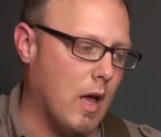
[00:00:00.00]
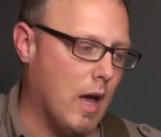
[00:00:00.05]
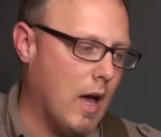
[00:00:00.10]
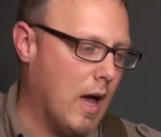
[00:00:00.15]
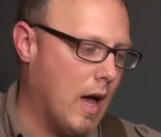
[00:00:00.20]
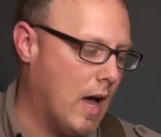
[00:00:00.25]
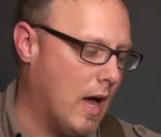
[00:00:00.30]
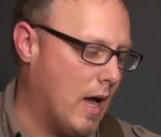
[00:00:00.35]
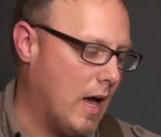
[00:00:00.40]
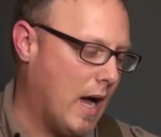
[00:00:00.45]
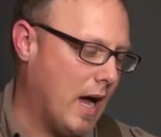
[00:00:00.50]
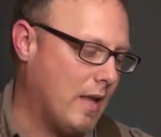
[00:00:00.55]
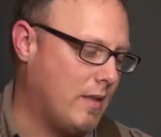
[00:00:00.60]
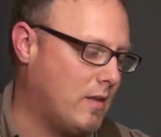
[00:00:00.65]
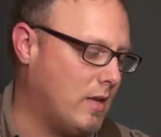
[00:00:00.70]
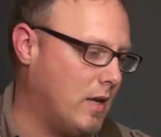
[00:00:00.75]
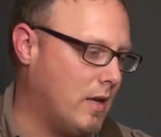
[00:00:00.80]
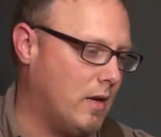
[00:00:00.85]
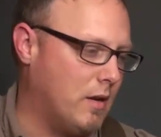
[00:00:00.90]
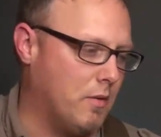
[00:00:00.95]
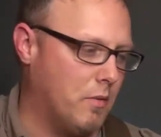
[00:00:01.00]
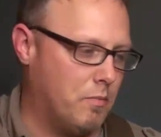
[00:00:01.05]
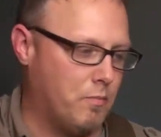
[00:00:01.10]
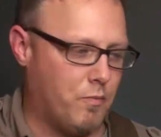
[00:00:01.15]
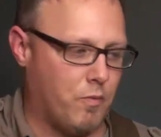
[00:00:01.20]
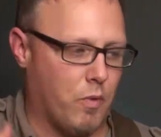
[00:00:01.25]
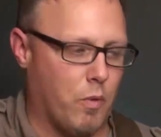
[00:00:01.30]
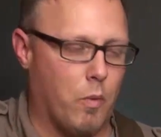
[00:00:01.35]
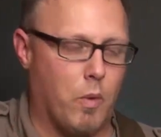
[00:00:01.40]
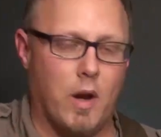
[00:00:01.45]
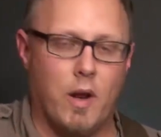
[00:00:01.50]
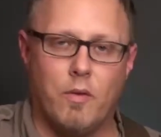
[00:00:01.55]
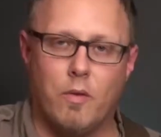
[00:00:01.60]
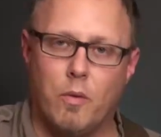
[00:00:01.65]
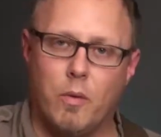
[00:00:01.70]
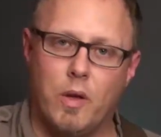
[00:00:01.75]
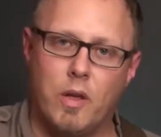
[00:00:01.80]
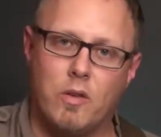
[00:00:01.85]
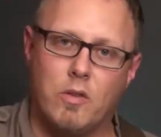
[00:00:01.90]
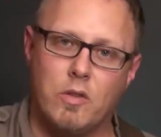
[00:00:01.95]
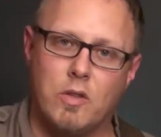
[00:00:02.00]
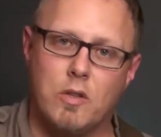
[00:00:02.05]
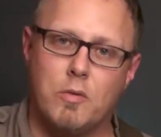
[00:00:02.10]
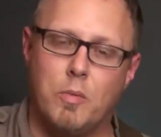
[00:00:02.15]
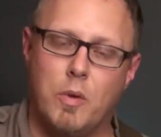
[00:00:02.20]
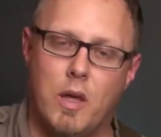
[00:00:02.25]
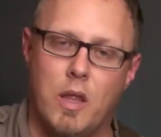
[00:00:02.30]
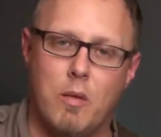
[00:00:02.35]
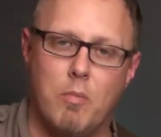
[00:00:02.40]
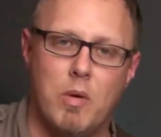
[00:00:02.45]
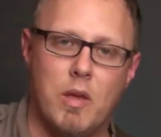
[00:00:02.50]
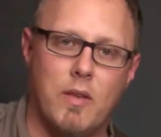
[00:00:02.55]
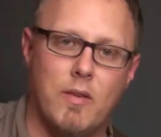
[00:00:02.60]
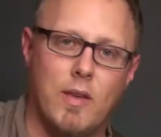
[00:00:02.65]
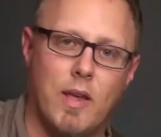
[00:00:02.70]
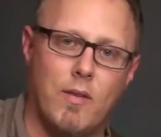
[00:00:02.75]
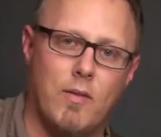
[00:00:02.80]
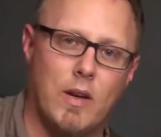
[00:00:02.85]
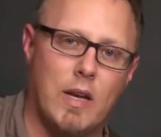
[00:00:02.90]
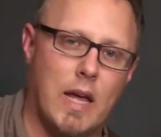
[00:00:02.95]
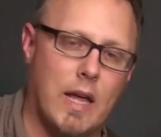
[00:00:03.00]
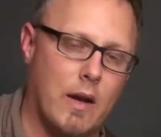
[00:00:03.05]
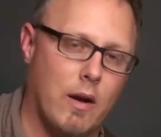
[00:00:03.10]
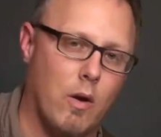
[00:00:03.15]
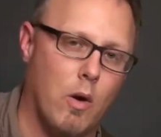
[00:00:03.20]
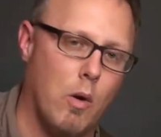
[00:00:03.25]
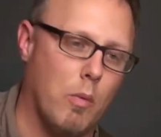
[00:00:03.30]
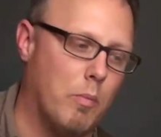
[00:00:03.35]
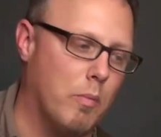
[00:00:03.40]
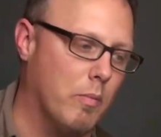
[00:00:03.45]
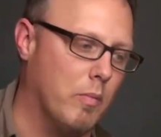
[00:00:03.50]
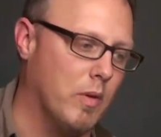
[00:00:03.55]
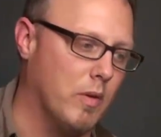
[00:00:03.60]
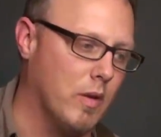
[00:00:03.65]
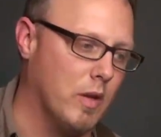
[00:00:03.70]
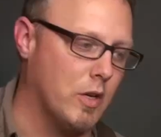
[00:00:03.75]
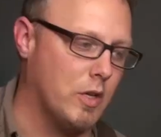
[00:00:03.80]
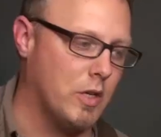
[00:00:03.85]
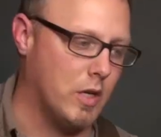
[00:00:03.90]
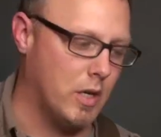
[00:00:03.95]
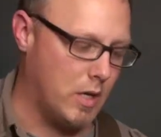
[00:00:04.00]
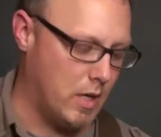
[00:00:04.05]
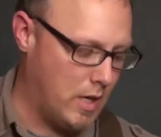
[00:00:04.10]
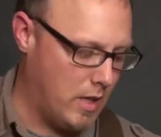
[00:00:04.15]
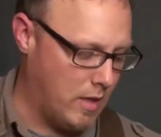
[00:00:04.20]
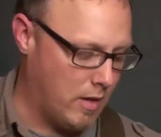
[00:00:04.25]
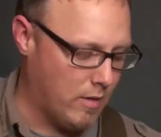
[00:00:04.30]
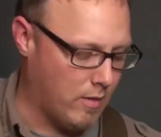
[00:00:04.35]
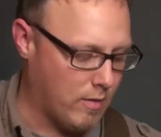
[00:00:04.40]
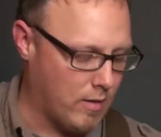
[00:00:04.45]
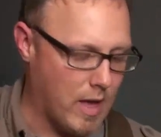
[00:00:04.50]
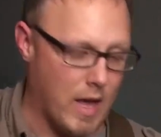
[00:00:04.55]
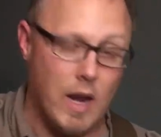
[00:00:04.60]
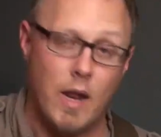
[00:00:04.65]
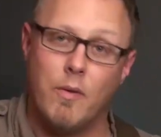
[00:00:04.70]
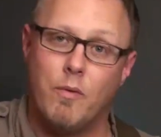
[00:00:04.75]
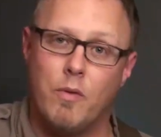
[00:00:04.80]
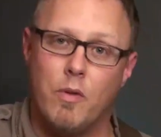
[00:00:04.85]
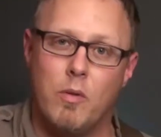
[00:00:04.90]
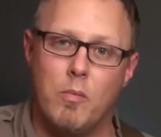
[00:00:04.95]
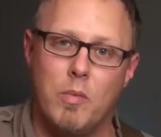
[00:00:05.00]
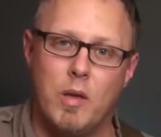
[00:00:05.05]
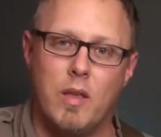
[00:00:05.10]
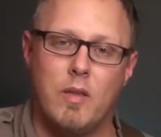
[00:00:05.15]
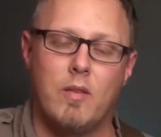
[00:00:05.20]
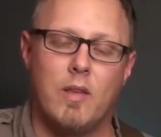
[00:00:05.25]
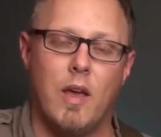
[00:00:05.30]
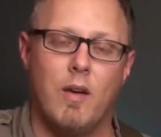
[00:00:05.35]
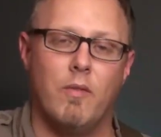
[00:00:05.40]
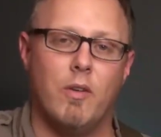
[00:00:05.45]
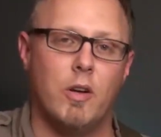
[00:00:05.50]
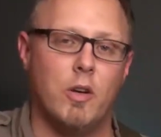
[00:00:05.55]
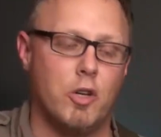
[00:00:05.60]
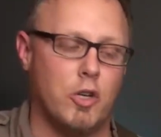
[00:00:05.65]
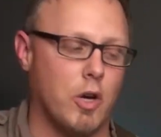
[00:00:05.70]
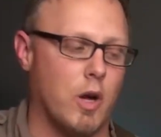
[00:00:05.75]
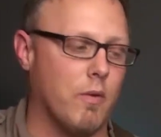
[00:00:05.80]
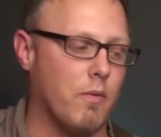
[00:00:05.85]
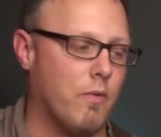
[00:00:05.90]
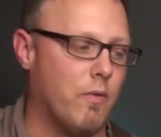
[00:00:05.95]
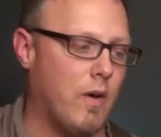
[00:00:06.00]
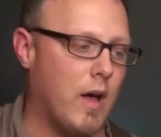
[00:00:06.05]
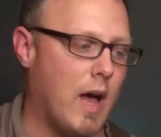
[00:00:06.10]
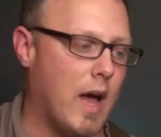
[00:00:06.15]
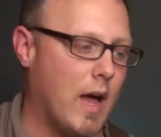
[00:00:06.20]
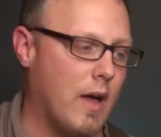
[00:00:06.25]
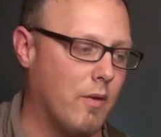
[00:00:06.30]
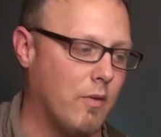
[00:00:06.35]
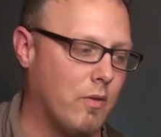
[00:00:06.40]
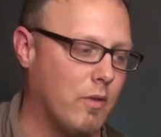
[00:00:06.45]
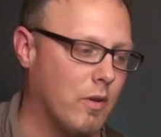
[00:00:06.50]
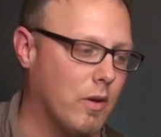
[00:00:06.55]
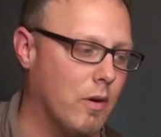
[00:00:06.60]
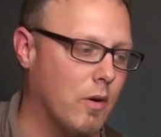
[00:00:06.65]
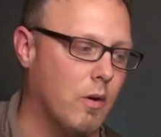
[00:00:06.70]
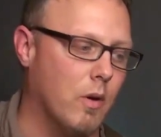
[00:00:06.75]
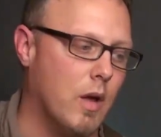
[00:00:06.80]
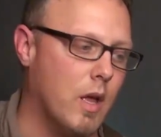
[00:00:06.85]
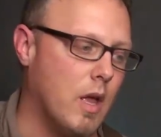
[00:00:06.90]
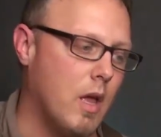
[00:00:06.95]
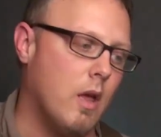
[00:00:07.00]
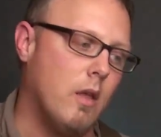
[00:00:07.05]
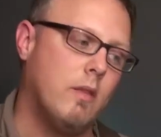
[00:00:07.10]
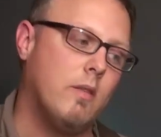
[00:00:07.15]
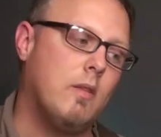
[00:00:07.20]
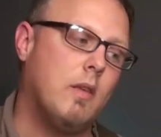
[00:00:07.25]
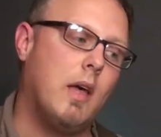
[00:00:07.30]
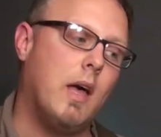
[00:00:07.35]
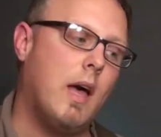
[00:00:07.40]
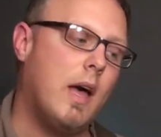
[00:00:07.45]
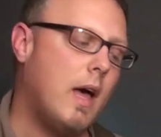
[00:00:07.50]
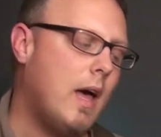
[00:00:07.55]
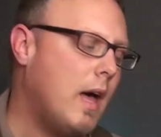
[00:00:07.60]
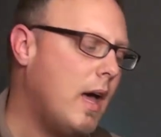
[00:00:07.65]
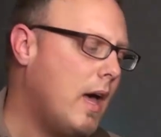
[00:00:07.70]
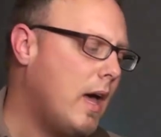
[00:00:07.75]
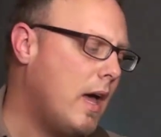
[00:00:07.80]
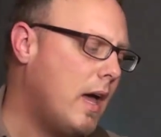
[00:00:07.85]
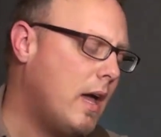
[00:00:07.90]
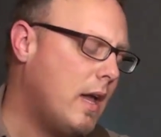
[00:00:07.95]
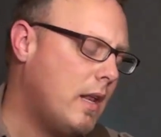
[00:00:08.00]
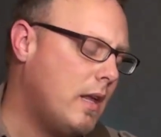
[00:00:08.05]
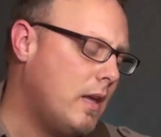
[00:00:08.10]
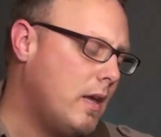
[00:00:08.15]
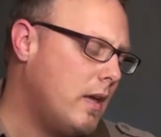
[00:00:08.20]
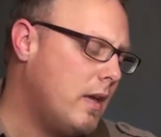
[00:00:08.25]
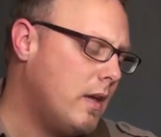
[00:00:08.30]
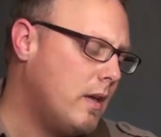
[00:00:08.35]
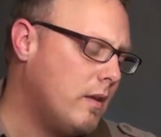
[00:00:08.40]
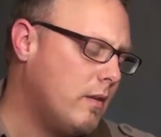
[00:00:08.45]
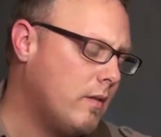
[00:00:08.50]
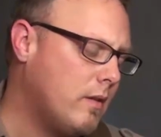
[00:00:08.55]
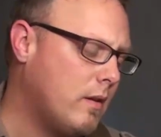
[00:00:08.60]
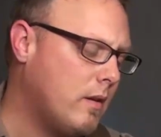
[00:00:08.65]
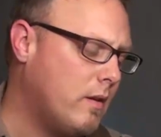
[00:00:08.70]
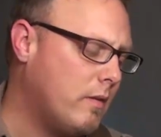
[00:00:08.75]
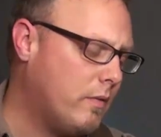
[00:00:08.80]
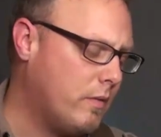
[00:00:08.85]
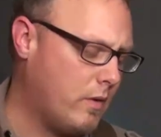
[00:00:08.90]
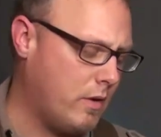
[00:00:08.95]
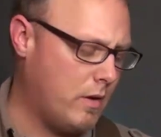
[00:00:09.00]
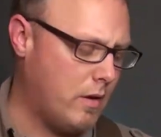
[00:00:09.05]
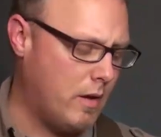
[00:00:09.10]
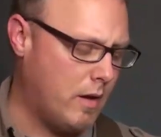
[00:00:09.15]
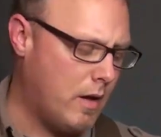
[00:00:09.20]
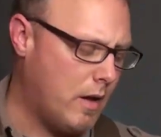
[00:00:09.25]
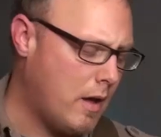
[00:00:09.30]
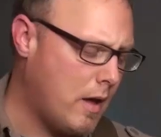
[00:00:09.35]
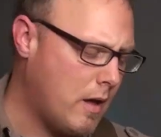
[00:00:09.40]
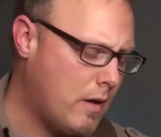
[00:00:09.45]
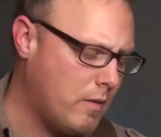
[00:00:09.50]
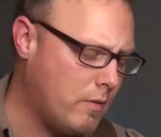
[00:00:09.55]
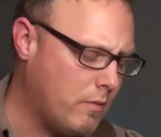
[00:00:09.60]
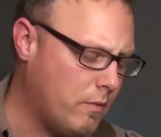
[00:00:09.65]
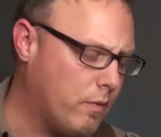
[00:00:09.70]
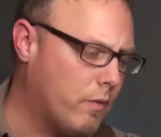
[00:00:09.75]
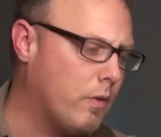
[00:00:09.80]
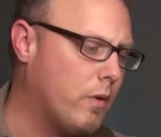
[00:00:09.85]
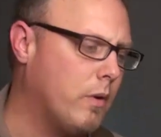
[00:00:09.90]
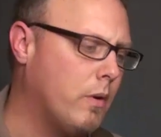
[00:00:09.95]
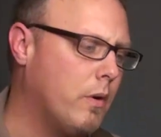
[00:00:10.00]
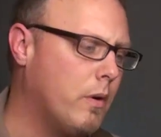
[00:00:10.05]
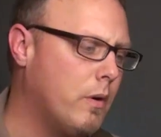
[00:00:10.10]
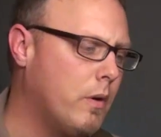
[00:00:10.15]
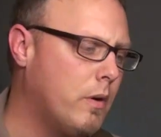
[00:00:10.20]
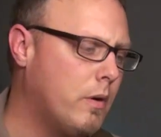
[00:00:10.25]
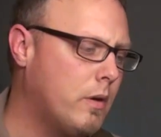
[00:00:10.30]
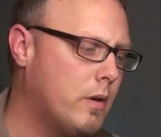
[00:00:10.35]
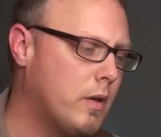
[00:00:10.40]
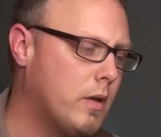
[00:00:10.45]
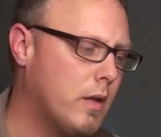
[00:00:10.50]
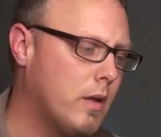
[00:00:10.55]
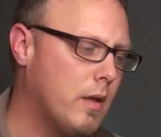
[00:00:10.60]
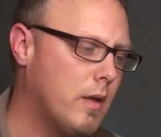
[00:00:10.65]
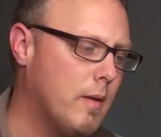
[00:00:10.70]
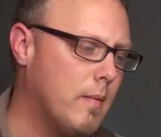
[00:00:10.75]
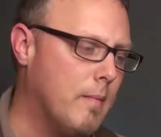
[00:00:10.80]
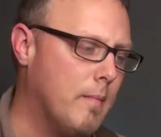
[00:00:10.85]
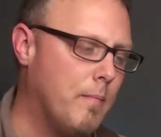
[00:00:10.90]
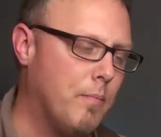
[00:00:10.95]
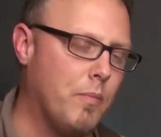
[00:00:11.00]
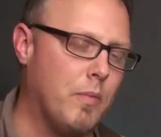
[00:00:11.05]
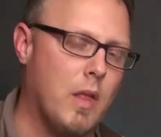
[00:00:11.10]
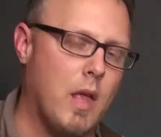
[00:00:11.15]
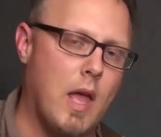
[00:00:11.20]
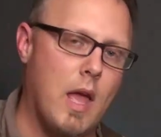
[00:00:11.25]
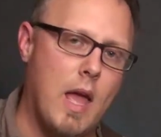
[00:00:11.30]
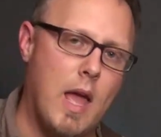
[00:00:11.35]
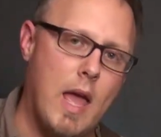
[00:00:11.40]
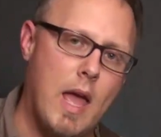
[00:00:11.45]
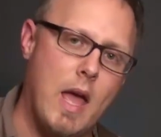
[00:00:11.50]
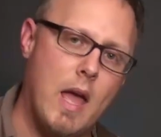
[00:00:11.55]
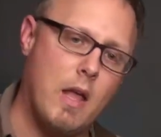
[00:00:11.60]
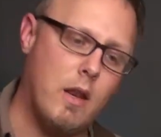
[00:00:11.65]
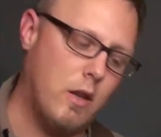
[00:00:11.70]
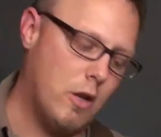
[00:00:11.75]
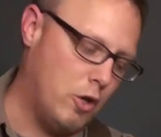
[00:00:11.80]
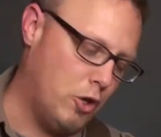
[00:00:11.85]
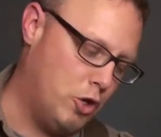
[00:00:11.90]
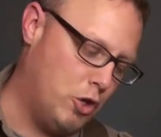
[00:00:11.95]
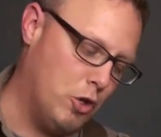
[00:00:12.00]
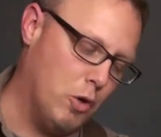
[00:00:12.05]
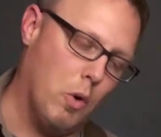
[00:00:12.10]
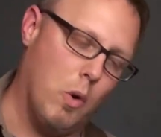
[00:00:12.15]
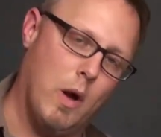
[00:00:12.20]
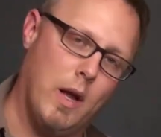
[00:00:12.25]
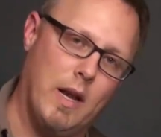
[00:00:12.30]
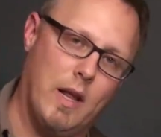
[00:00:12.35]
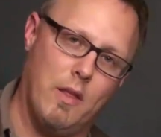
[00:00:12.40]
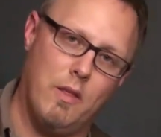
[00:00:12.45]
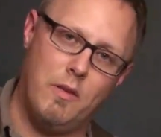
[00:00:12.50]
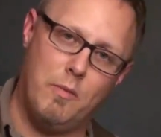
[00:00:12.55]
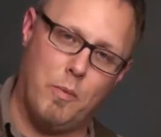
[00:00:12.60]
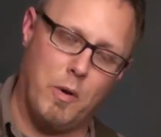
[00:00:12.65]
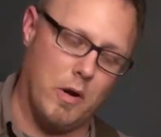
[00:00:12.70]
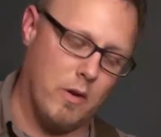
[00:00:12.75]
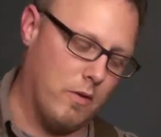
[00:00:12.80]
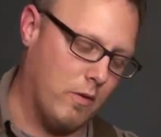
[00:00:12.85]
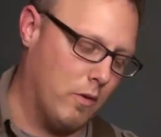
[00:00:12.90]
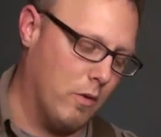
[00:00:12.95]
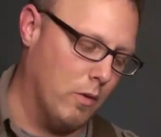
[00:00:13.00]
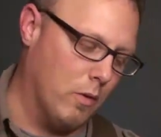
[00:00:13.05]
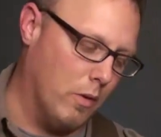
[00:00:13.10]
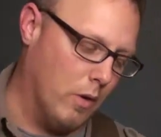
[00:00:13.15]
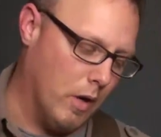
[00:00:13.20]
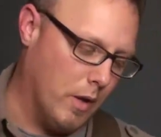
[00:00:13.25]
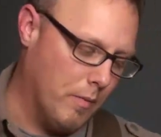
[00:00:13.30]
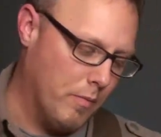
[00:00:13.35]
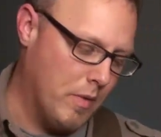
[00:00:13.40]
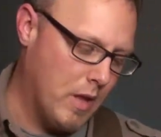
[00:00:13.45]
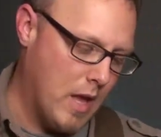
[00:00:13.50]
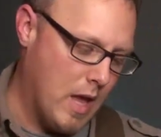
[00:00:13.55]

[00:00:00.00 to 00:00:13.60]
I tend to, for whatever reason, just play the B7 down in open position and then slide up for the B7 sharp 5. So tidings of comfort and joy. Now this part's cool.